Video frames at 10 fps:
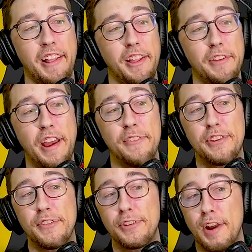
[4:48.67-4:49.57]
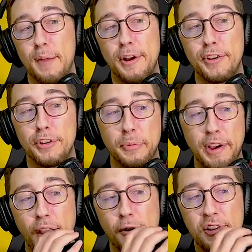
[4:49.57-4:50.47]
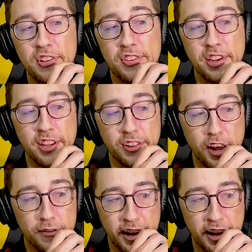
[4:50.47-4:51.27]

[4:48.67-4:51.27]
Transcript: I love having stuff to grab onto, but I wasn't thinking love